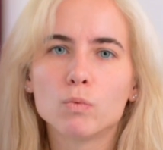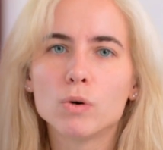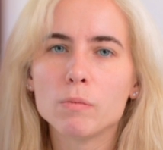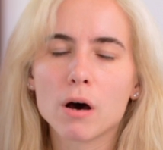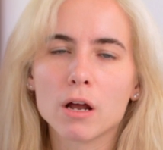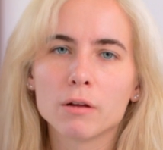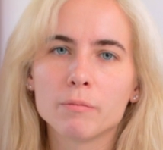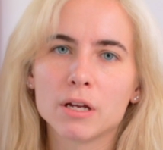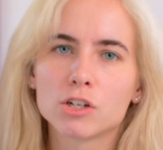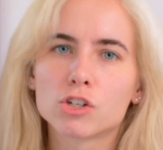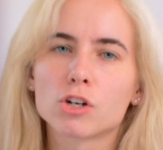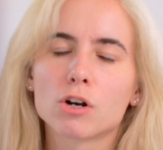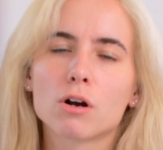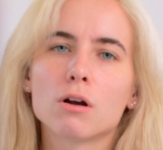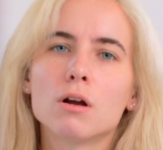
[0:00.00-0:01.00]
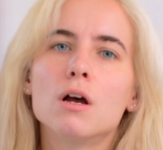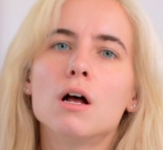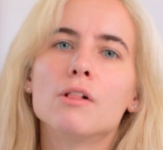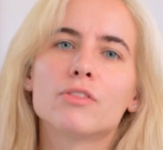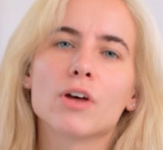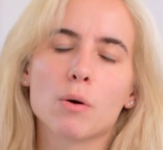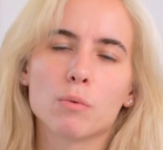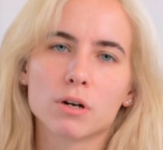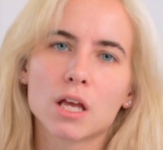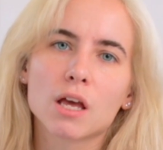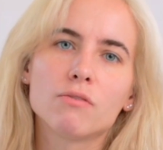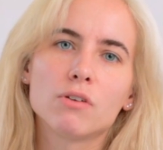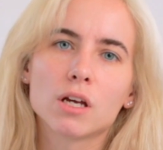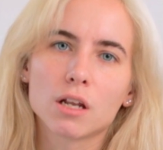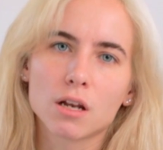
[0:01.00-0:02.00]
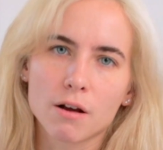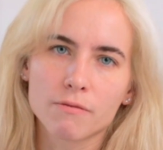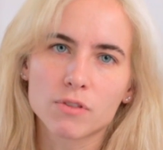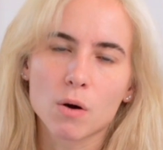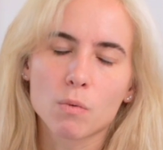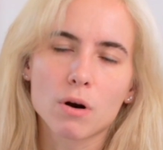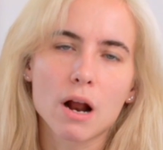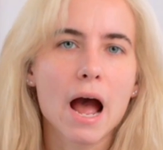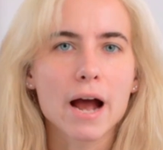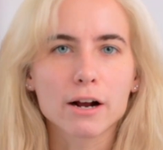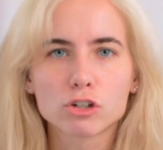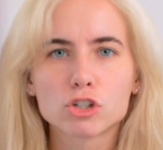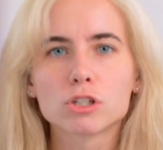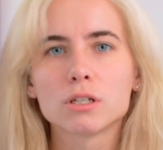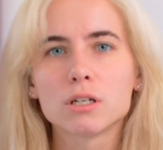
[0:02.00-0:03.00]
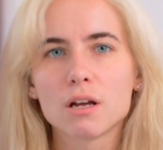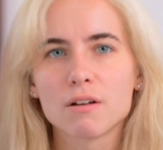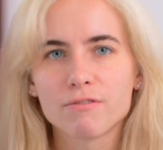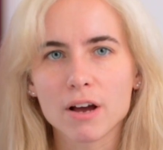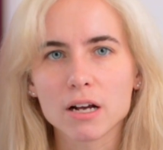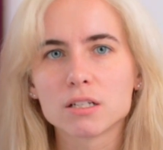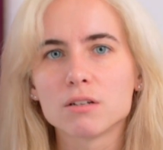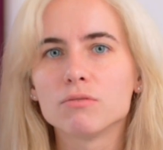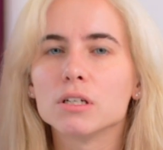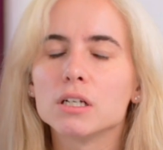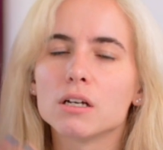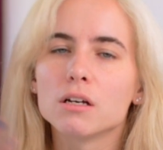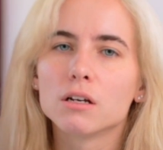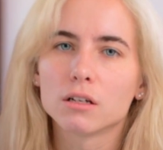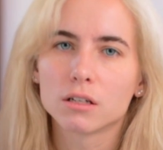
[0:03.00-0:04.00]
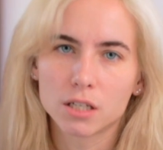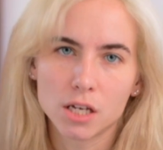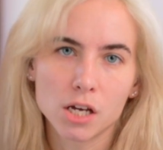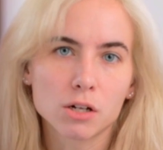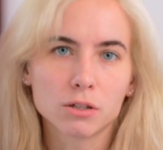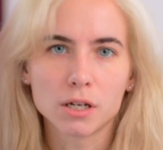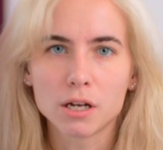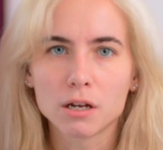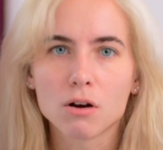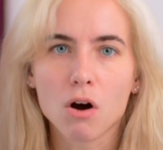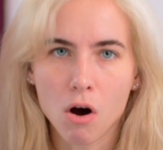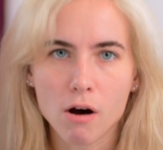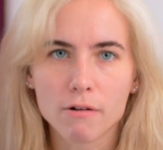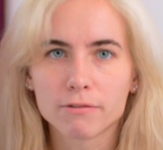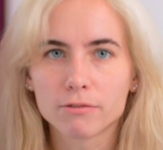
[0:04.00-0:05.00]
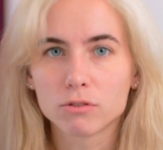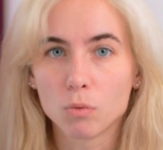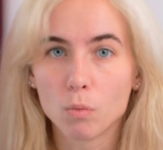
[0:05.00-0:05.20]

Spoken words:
we want to make sure that we're giving enough that we're actually effectively killing off the